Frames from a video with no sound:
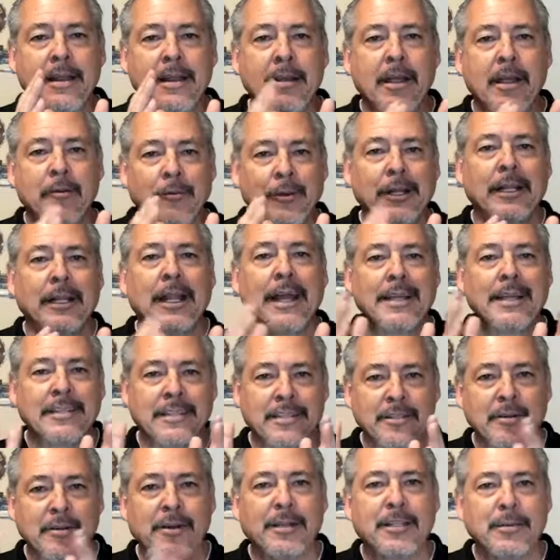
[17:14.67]
realize
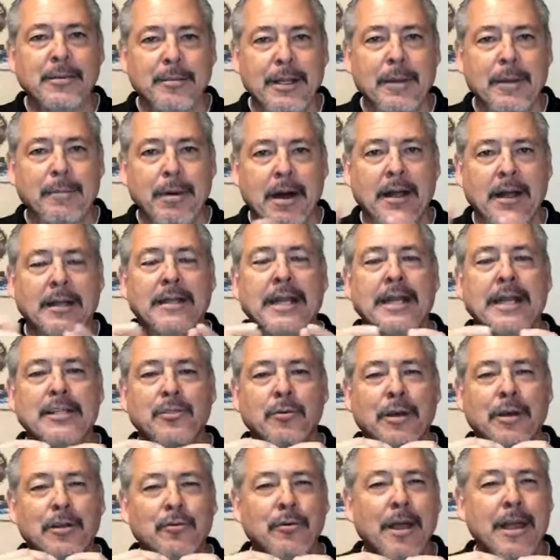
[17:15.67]
it's going to be a podcast,
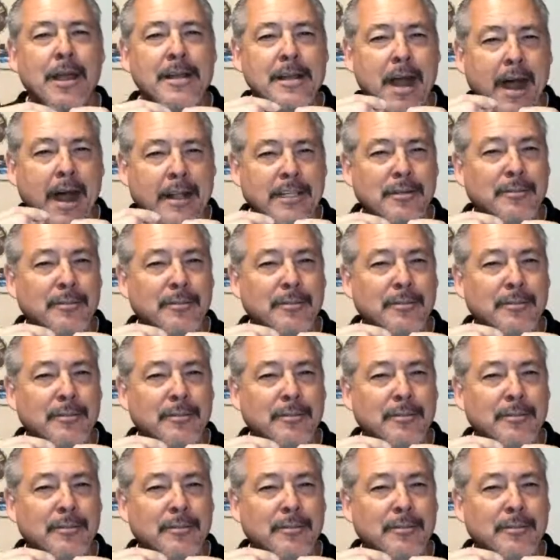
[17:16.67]
so I try not